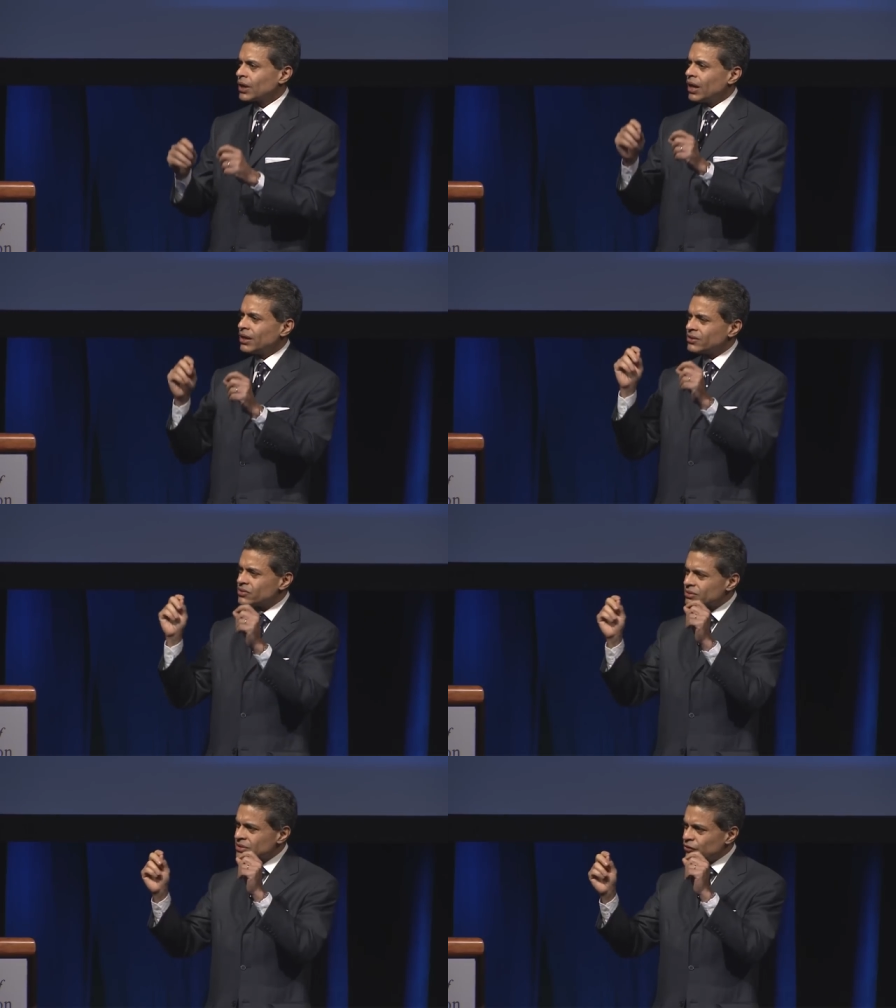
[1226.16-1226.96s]
it
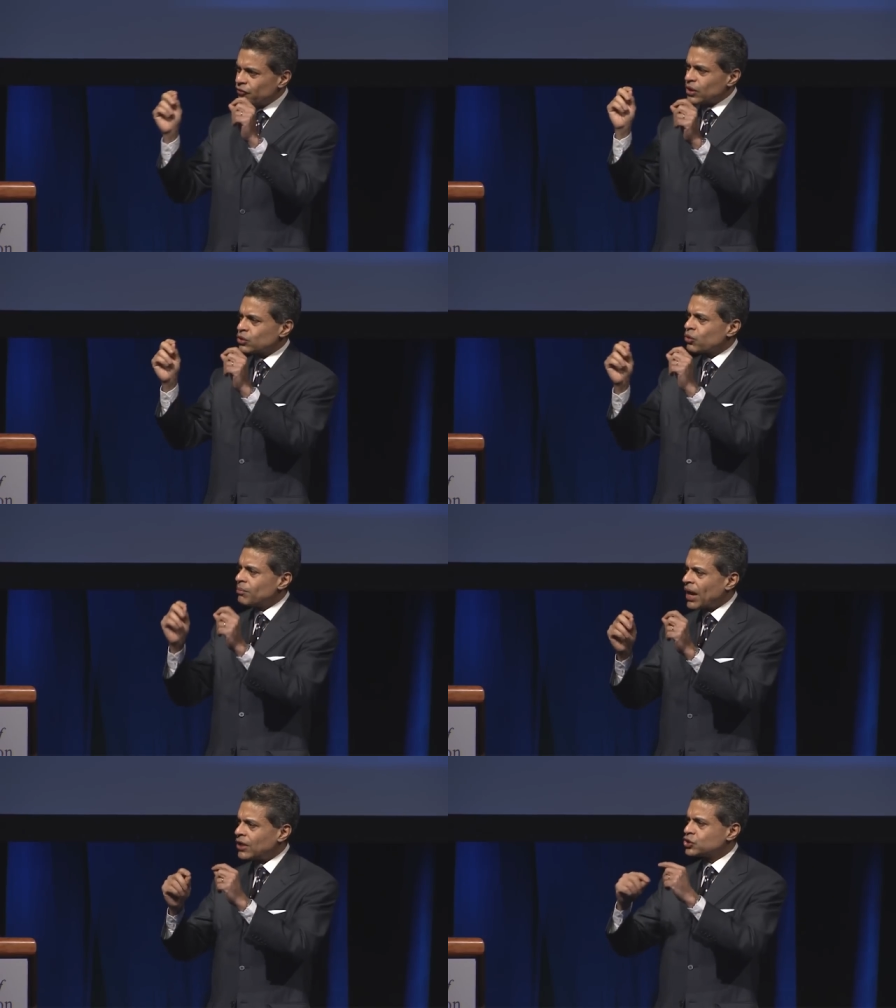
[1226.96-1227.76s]
is difficult to
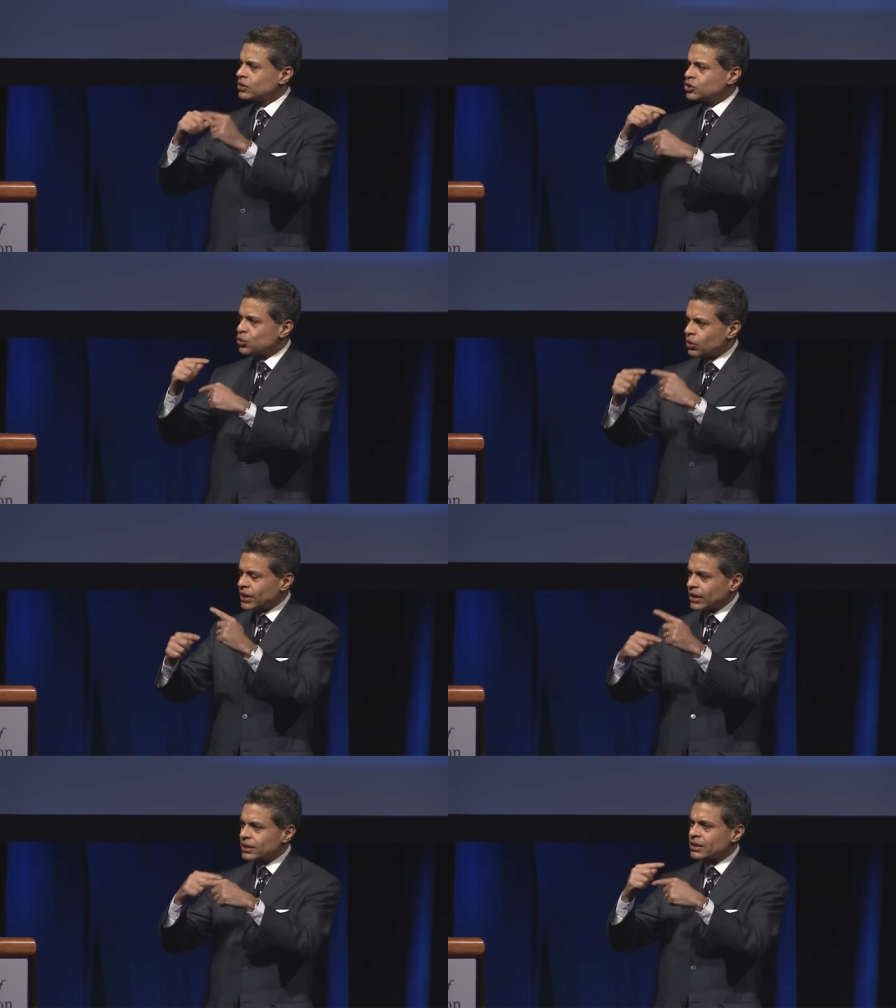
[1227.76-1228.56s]
imagine that you will
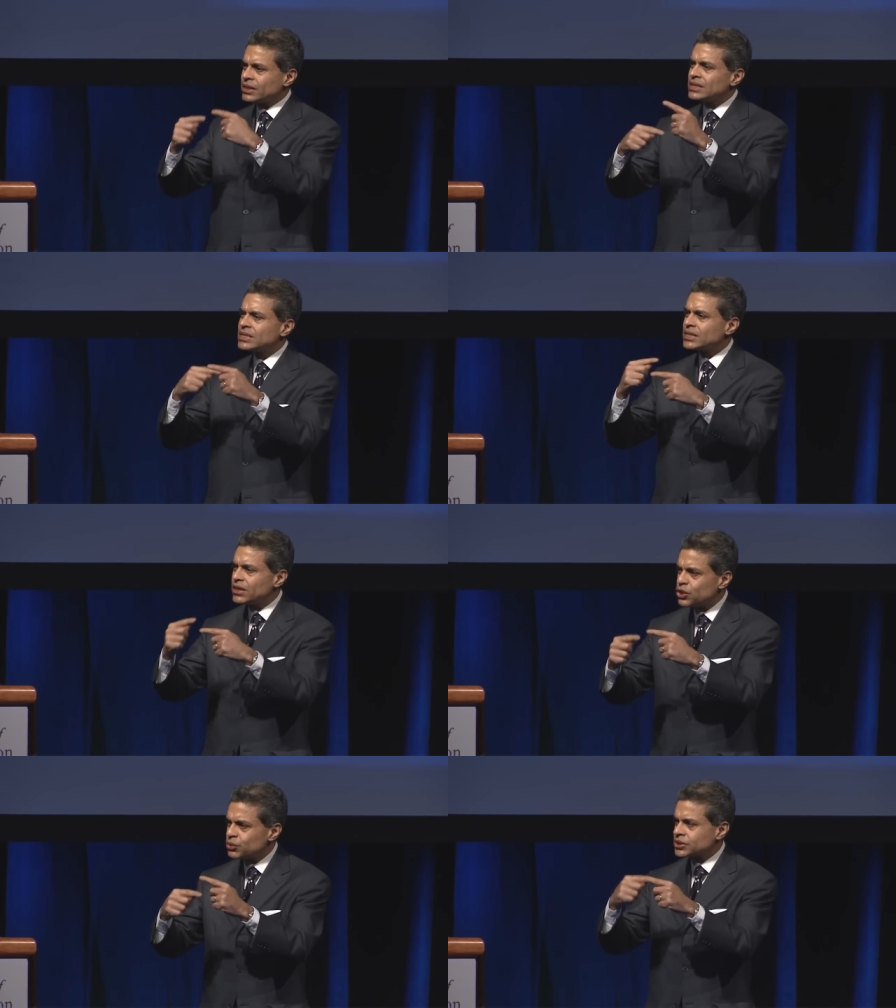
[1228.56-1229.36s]
get the
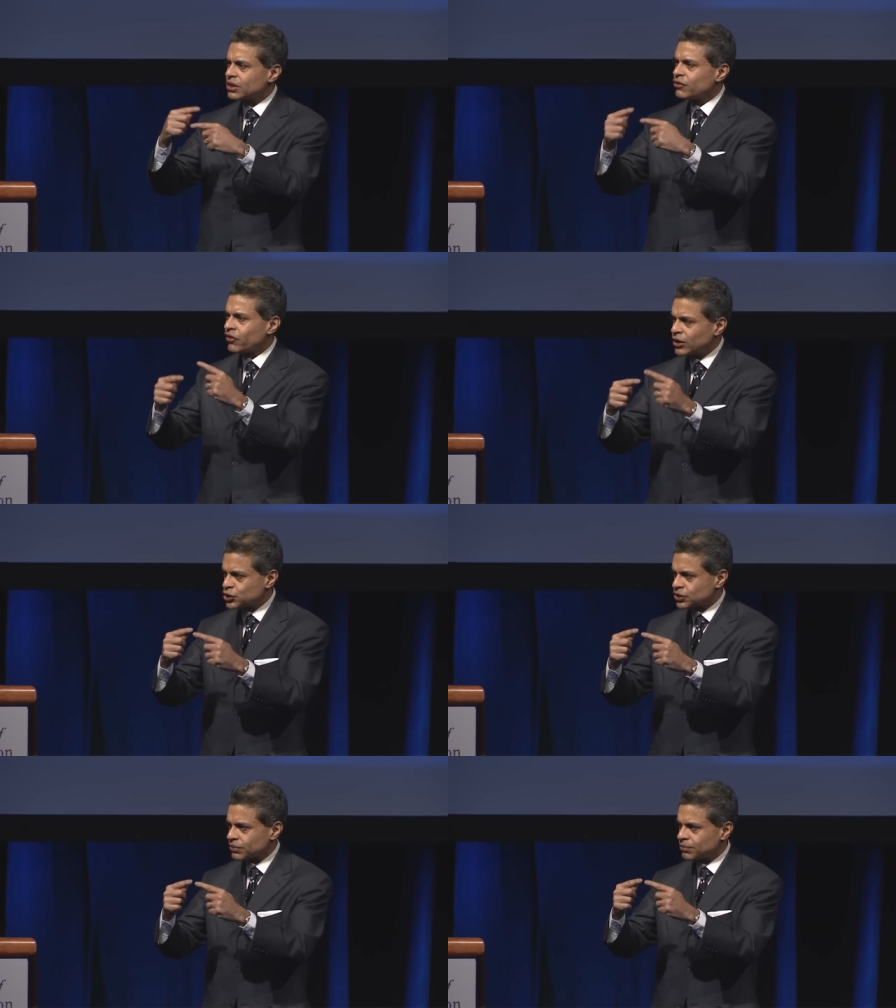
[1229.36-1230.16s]
continuous
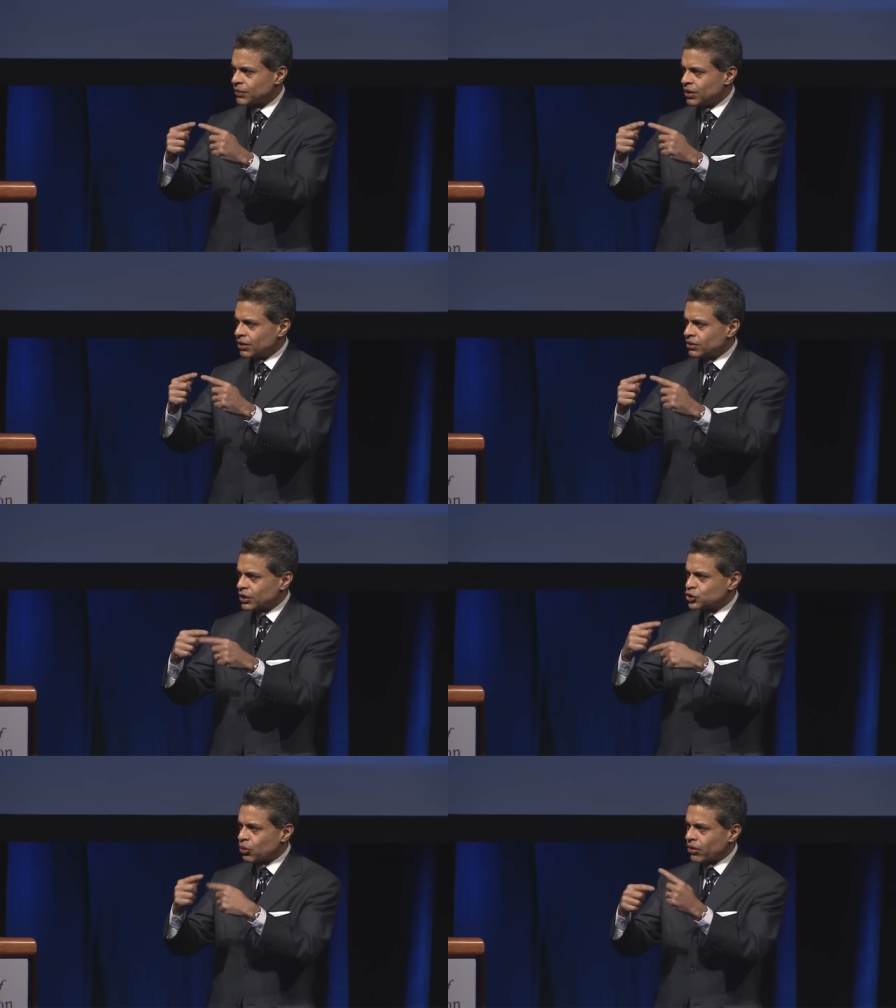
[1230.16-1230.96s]
innovation
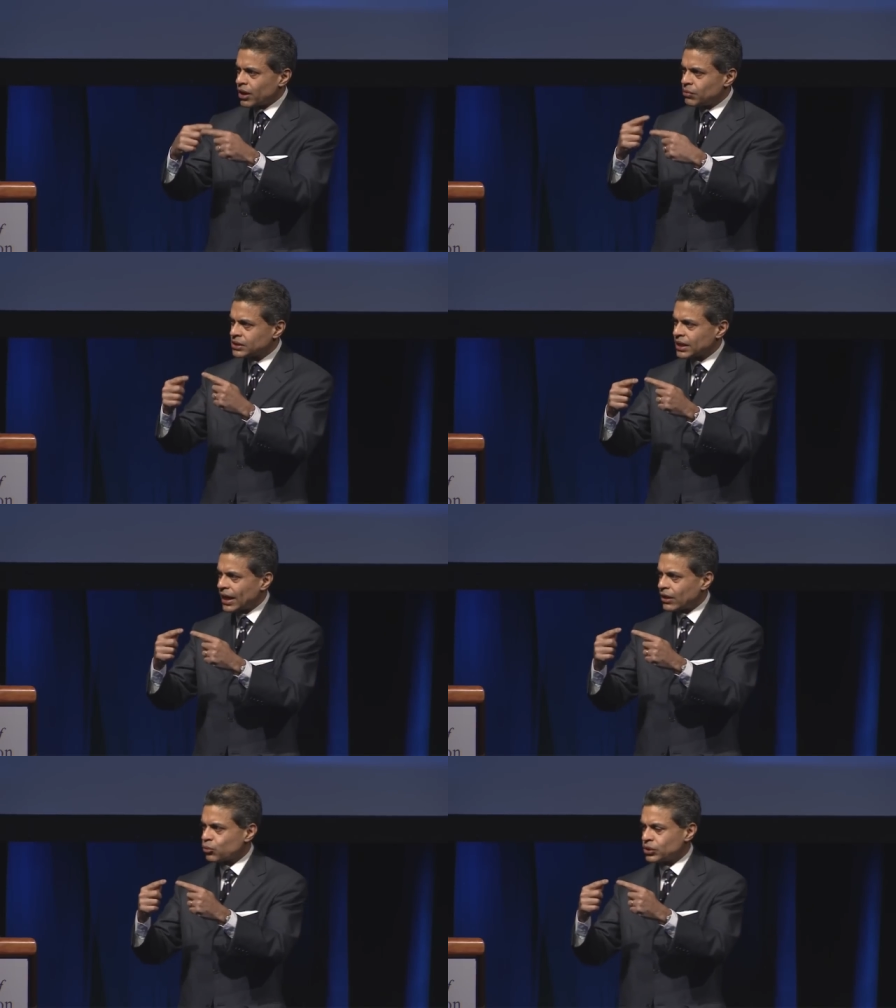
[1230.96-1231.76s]
that you are able to
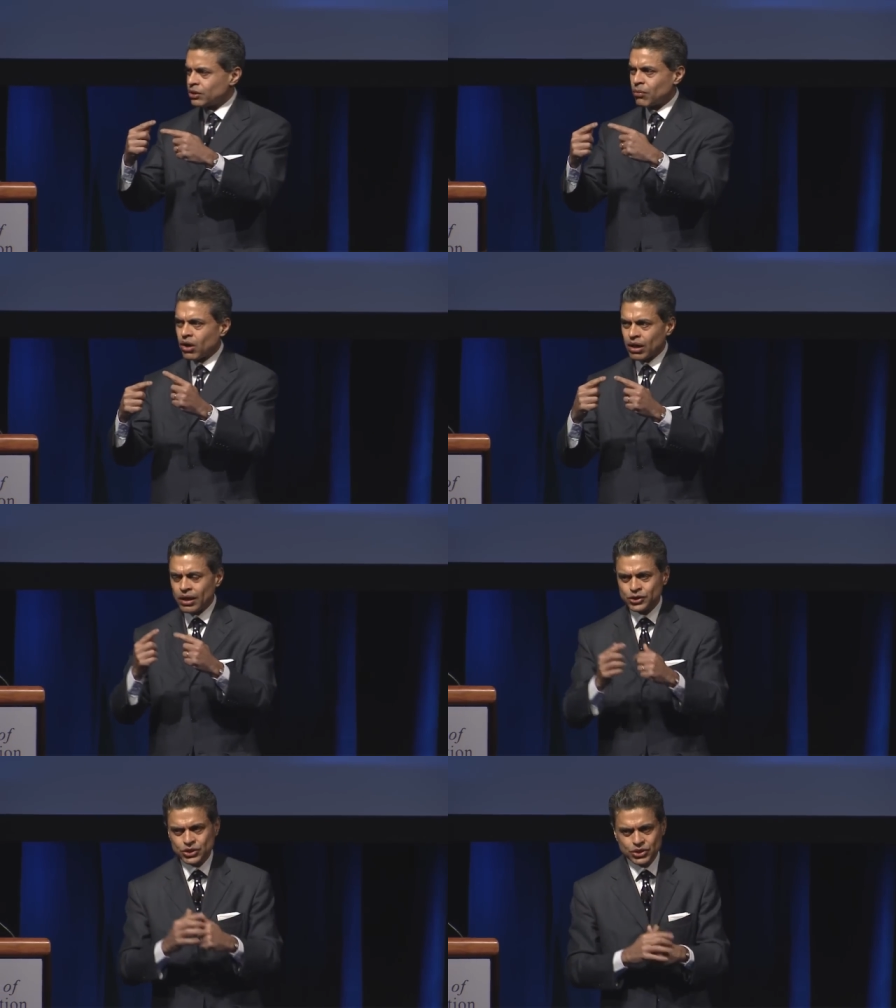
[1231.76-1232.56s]
get with the model I
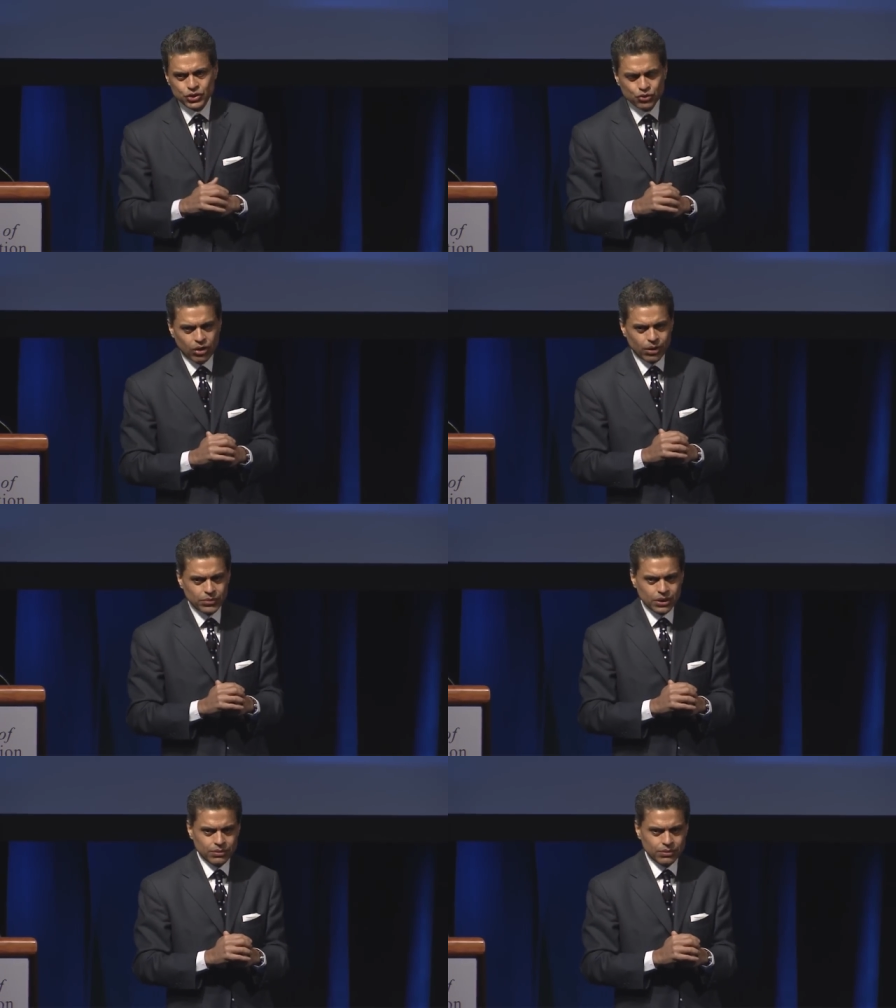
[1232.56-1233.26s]
just described.